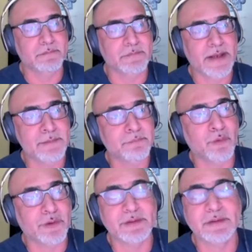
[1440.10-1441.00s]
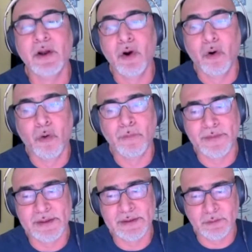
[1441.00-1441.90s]
endpoint on
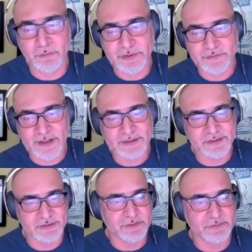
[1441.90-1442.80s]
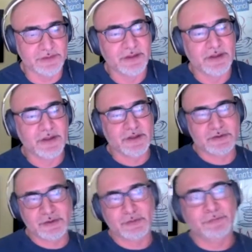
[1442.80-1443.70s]
the tracking server.
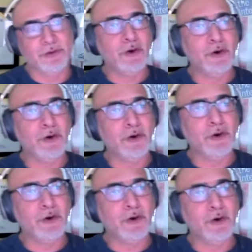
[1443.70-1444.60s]
So the flow is you